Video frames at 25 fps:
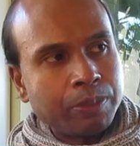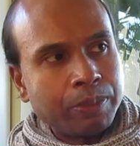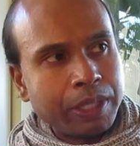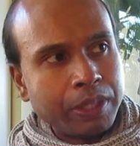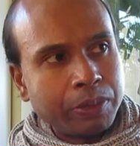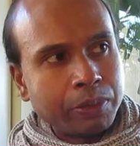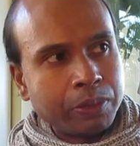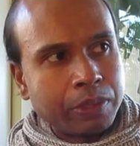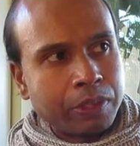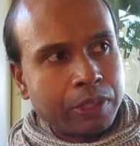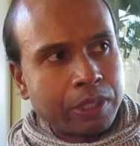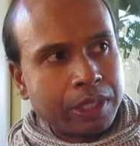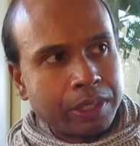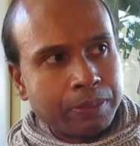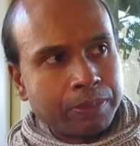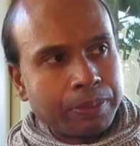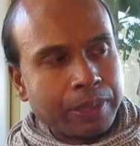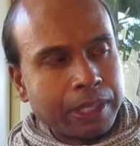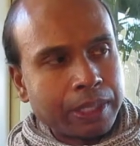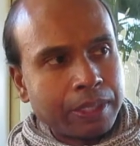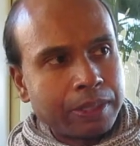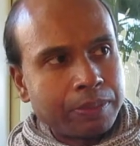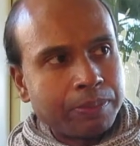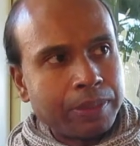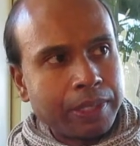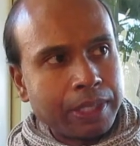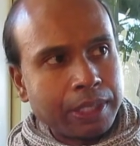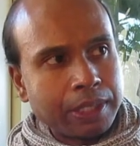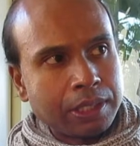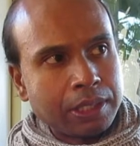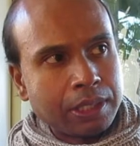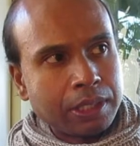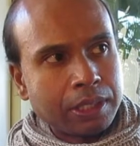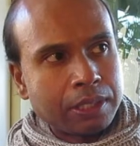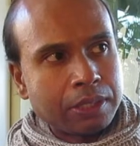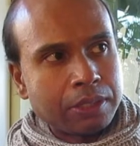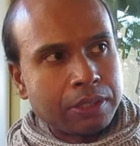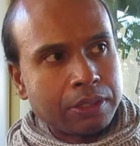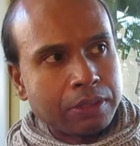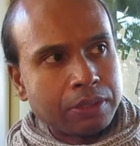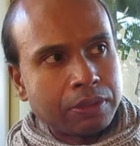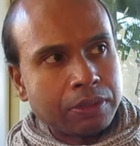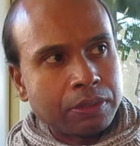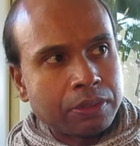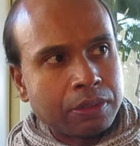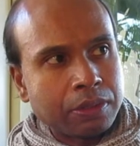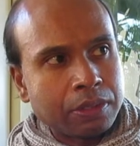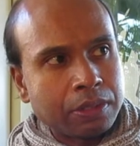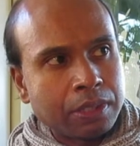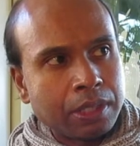being worried about being judged
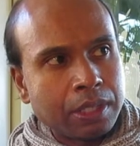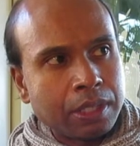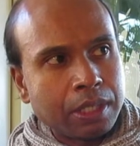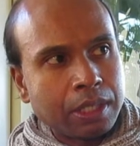or,